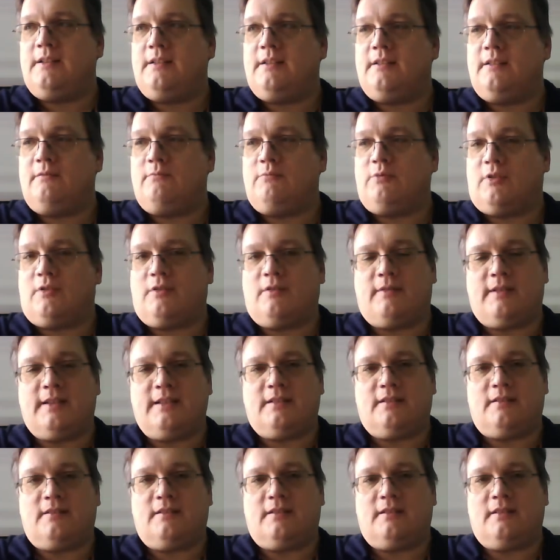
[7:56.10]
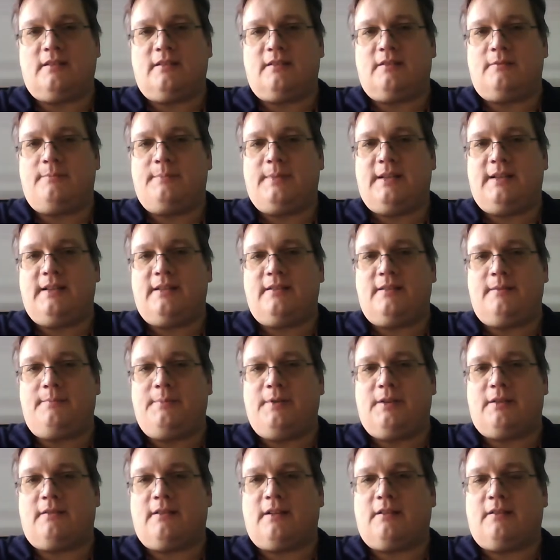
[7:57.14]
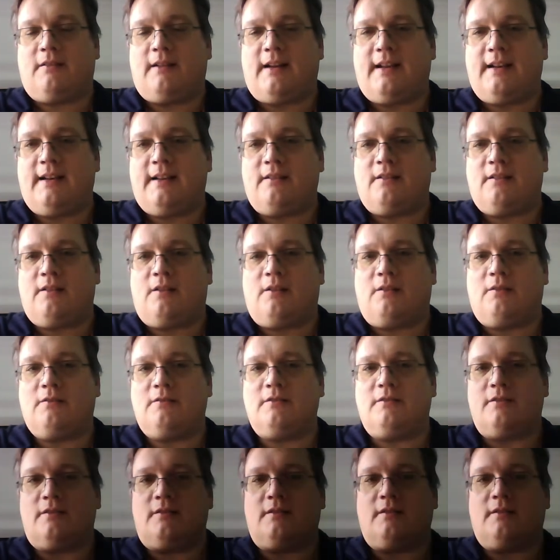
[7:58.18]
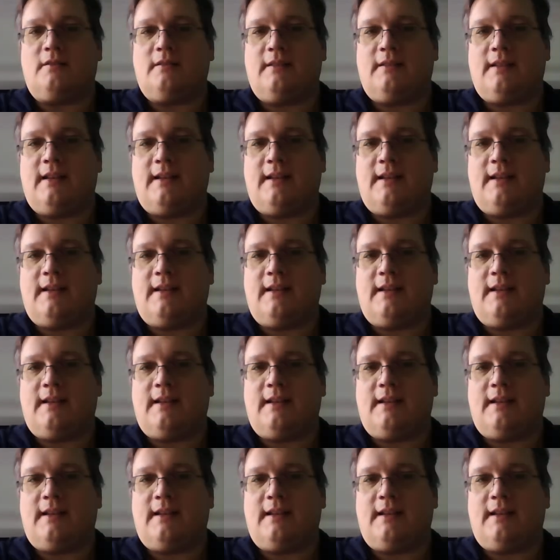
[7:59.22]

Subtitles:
We're going to look a little bit into bureaucratic culture, that